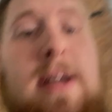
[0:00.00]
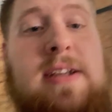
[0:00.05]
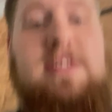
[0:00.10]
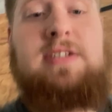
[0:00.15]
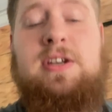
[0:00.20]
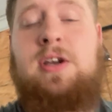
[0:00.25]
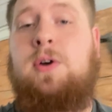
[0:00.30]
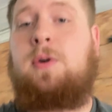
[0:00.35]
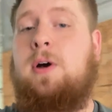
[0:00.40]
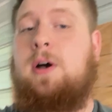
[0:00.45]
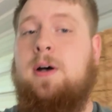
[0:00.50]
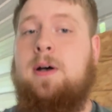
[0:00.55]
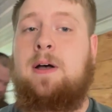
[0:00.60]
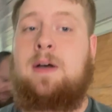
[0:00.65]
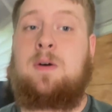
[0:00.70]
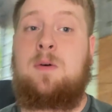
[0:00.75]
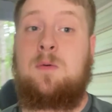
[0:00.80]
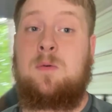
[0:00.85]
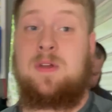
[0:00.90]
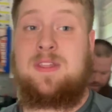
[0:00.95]

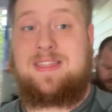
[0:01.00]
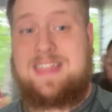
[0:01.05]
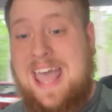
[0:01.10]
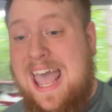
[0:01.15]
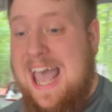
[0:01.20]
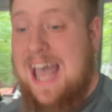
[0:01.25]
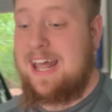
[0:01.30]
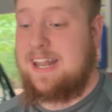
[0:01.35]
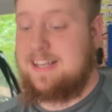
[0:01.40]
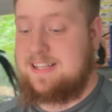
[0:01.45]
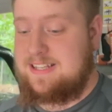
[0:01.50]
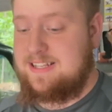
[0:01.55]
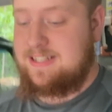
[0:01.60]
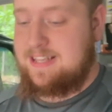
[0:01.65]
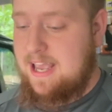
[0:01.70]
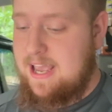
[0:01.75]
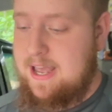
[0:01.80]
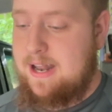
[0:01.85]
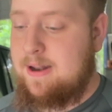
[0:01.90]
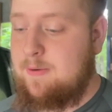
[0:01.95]
so with that
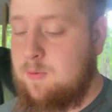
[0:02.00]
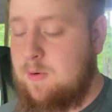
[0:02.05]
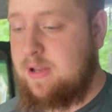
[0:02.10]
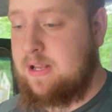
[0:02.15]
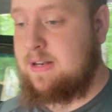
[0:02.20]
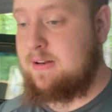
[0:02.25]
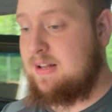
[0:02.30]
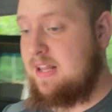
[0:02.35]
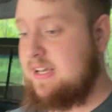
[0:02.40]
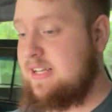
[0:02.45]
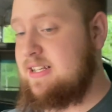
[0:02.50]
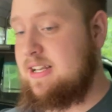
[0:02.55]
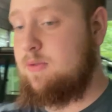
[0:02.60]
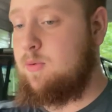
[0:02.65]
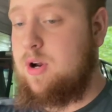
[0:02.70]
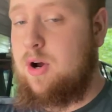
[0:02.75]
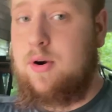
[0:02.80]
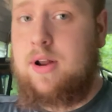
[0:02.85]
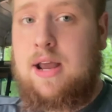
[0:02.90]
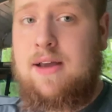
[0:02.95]
said, like I said, we
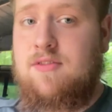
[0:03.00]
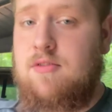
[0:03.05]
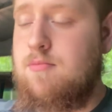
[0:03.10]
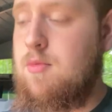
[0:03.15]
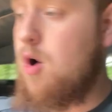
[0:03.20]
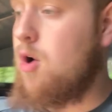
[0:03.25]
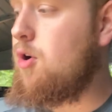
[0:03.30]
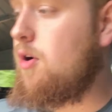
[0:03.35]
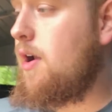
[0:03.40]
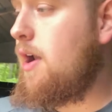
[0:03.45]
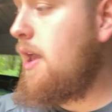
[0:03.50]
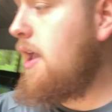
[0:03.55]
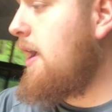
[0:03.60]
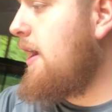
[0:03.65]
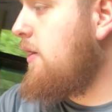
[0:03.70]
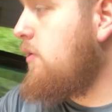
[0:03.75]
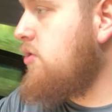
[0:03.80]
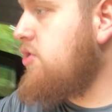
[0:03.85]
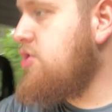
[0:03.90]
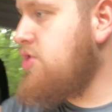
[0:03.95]
already have the motor in it. I
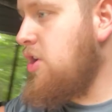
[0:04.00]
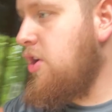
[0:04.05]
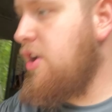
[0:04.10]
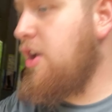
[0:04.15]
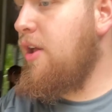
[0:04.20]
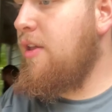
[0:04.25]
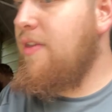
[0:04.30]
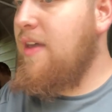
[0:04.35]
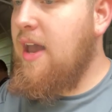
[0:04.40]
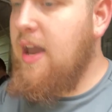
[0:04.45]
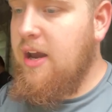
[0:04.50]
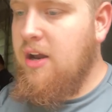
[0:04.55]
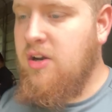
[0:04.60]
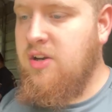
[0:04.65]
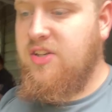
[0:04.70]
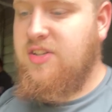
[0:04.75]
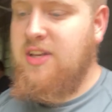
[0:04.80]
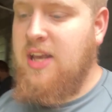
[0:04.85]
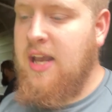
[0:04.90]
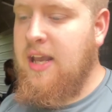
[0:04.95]
will show you all that here in a
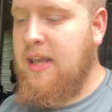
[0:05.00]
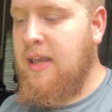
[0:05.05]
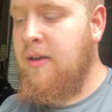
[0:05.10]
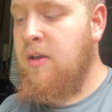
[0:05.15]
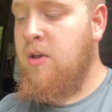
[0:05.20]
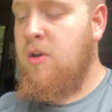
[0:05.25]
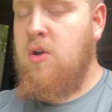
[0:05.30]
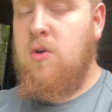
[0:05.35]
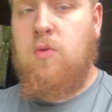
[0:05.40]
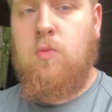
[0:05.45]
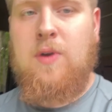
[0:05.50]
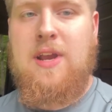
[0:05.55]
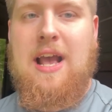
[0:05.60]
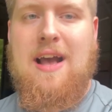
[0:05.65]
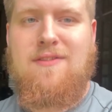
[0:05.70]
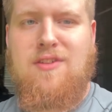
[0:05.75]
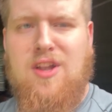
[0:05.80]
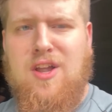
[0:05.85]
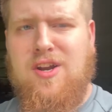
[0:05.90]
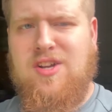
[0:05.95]
second. We
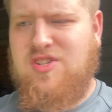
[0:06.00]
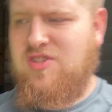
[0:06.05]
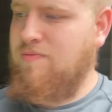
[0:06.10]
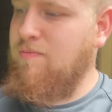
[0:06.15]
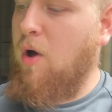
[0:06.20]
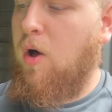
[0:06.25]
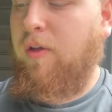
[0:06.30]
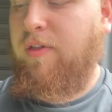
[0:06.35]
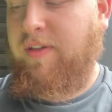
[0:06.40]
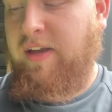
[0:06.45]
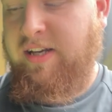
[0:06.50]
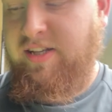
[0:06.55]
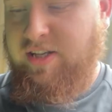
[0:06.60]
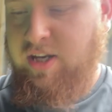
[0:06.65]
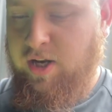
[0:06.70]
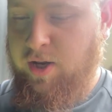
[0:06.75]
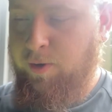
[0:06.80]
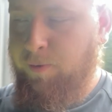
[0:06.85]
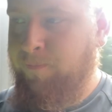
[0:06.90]
have a lot of small things to do,